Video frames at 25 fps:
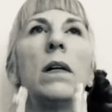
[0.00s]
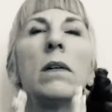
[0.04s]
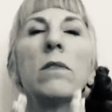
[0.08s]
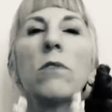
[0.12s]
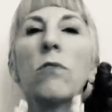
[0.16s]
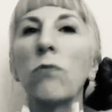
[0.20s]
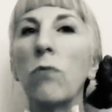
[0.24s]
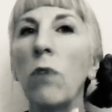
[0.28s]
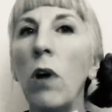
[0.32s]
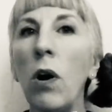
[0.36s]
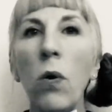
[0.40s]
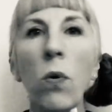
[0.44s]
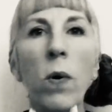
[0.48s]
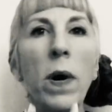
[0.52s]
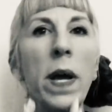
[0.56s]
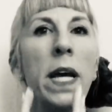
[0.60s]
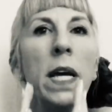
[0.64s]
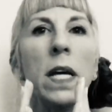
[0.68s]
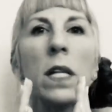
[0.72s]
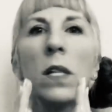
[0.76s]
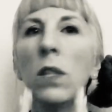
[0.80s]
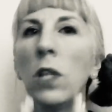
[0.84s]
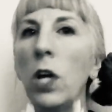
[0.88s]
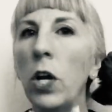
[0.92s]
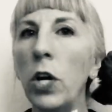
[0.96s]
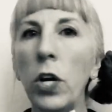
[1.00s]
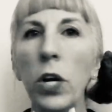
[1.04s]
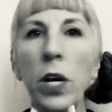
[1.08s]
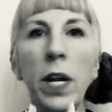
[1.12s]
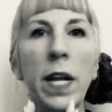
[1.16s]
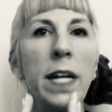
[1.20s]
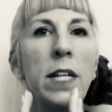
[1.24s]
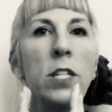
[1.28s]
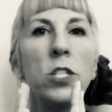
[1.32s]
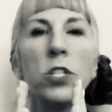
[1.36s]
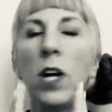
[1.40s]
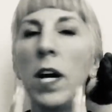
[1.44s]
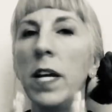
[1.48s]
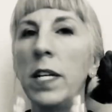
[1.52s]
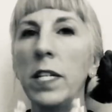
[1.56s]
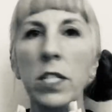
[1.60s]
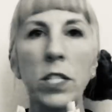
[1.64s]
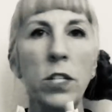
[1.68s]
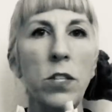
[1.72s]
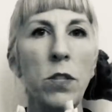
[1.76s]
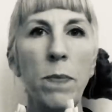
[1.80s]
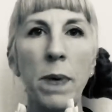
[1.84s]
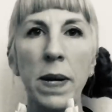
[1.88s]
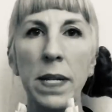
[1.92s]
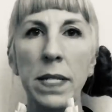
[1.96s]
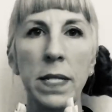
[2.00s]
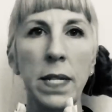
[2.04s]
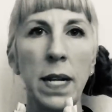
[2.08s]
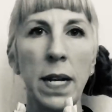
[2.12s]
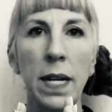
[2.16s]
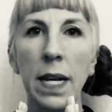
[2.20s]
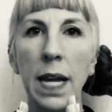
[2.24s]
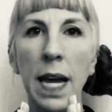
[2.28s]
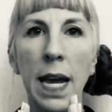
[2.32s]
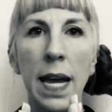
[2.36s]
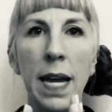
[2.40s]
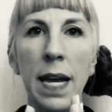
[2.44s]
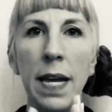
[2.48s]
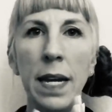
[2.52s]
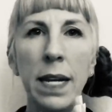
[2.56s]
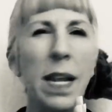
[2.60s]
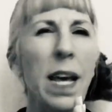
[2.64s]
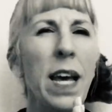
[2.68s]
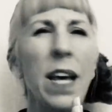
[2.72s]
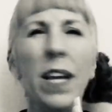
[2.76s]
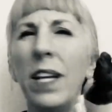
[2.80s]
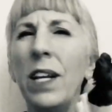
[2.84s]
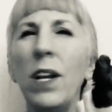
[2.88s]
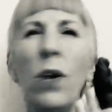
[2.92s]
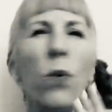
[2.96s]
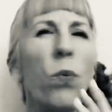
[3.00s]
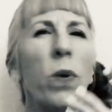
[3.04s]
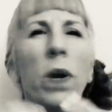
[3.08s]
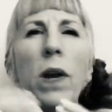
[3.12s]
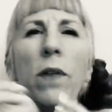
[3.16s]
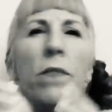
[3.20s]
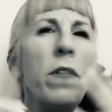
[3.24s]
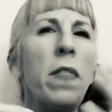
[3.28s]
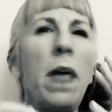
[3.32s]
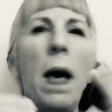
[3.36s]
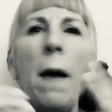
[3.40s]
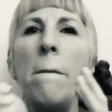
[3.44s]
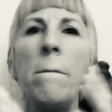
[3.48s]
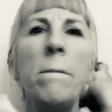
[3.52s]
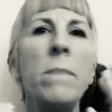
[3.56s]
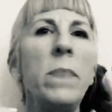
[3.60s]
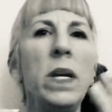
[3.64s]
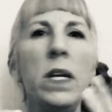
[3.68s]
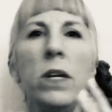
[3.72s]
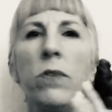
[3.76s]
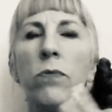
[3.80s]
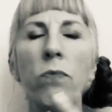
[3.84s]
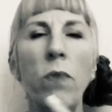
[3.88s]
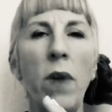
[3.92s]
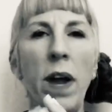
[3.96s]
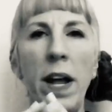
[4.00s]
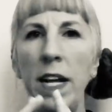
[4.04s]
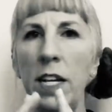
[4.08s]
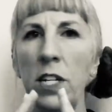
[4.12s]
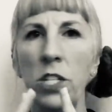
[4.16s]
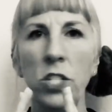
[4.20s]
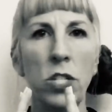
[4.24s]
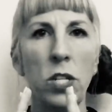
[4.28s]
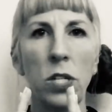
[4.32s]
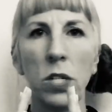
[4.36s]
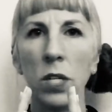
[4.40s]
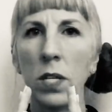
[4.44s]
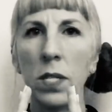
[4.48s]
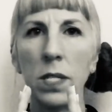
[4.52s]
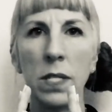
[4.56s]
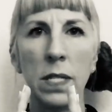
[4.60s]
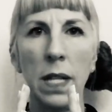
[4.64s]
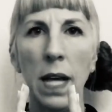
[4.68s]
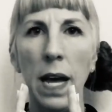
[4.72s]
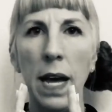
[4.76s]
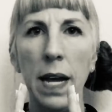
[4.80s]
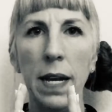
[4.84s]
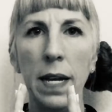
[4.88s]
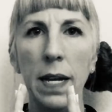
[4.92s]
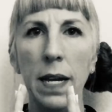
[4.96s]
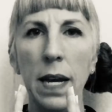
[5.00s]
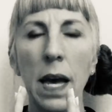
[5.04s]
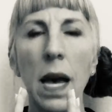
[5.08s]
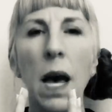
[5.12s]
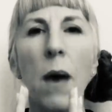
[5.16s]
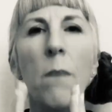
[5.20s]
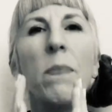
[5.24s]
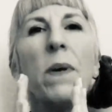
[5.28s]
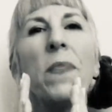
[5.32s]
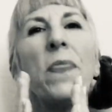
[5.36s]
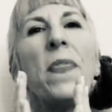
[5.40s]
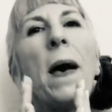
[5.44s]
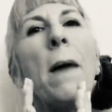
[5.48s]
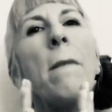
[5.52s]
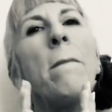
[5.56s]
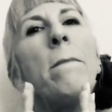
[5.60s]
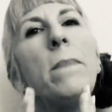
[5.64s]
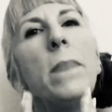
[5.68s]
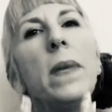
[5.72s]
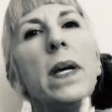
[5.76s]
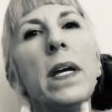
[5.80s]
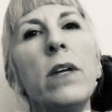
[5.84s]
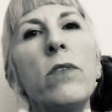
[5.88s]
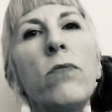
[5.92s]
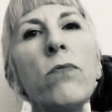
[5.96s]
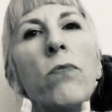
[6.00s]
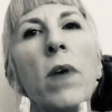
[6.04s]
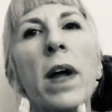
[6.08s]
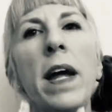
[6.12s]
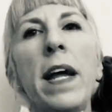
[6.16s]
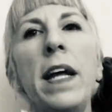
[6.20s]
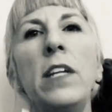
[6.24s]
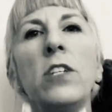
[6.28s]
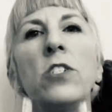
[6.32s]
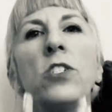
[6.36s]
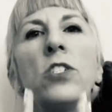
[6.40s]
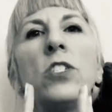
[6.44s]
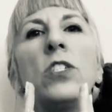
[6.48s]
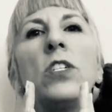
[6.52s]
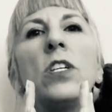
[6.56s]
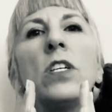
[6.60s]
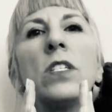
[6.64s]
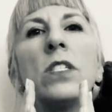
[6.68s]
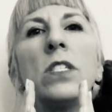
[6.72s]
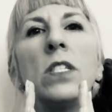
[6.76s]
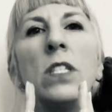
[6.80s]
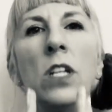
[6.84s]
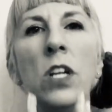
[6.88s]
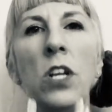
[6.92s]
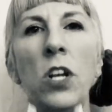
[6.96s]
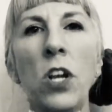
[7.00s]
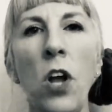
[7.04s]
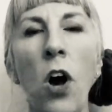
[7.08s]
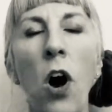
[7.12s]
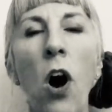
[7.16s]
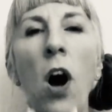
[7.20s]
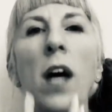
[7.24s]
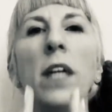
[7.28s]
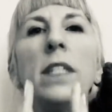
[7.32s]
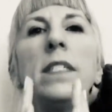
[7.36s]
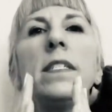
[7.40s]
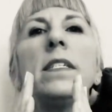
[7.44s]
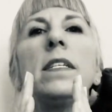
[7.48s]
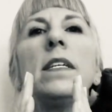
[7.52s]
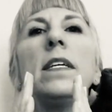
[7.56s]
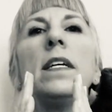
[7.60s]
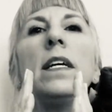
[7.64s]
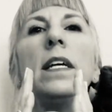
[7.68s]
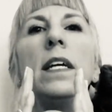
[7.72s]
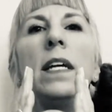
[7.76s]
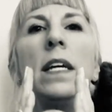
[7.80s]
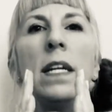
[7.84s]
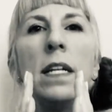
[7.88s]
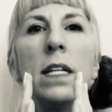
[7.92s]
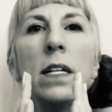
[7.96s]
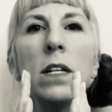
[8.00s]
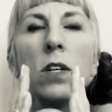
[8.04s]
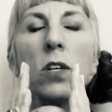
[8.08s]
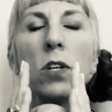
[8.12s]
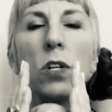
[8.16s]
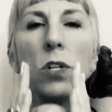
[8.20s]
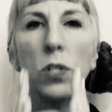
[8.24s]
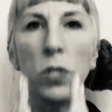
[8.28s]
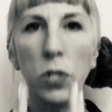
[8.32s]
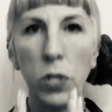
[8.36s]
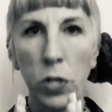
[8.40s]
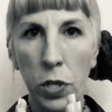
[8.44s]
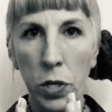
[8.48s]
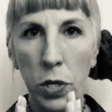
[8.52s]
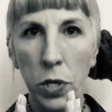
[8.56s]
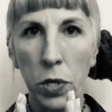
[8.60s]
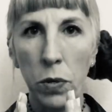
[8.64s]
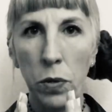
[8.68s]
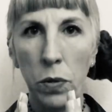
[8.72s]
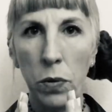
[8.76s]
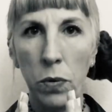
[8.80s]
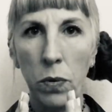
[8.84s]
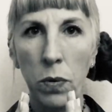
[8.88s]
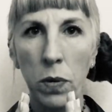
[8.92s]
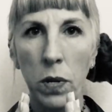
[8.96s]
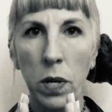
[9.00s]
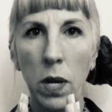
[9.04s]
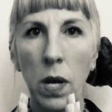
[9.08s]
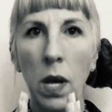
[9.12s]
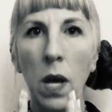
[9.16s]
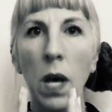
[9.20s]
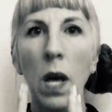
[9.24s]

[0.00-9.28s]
growing, learning, trying to do the best I can. You know, whatever that mid range looks like. But that mid range does not include